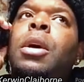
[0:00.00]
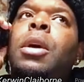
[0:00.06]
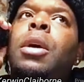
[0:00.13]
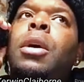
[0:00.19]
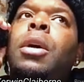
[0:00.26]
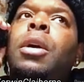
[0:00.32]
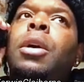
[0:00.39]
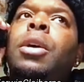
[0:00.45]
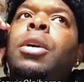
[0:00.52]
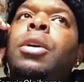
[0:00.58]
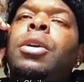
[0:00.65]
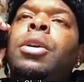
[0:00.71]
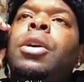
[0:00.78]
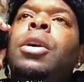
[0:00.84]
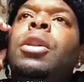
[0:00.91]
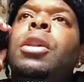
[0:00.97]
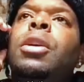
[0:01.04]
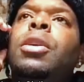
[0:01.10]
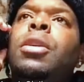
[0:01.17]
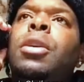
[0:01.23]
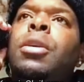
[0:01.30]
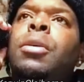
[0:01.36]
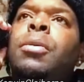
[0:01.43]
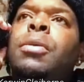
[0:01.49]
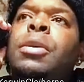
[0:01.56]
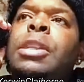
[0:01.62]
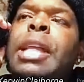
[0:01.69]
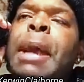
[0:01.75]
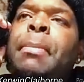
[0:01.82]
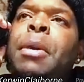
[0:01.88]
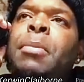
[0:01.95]
What's up, baby? Look,
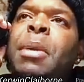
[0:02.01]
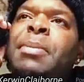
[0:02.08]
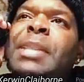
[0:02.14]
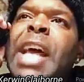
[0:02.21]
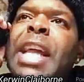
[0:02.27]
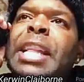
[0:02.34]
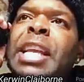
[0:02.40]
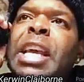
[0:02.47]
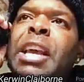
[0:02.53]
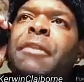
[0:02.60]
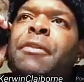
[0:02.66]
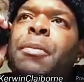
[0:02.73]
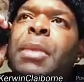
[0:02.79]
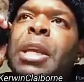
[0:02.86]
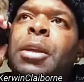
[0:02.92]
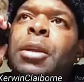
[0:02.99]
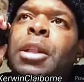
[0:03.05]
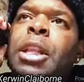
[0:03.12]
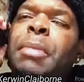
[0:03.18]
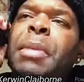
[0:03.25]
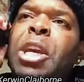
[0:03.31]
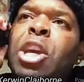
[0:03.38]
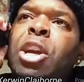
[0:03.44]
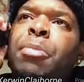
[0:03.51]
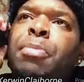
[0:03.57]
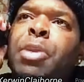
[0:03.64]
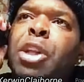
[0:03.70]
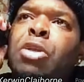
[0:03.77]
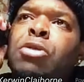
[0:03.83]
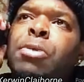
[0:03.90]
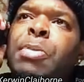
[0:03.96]
slap him upside the head for me. Let me hear it.
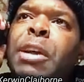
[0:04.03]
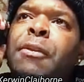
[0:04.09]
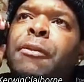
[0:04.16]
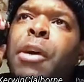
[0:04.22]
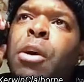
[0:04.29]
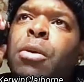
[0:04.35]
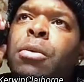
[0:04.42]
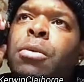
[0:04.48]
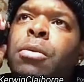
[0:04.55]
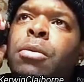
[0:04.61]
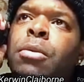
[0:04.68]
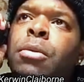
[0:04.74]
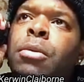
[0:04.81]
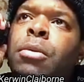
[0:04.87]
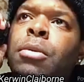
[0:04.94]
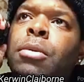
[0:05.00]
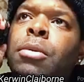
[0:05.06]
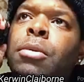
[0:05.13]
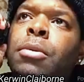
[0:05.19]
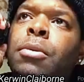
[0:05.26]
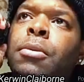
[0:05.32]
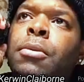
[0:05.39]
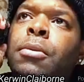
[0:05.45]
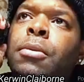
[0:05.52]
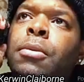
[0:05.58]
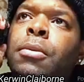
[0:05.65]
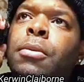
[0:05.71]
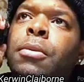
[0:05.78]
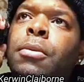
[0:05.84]
Put it on speakerphone. Come here, little piss.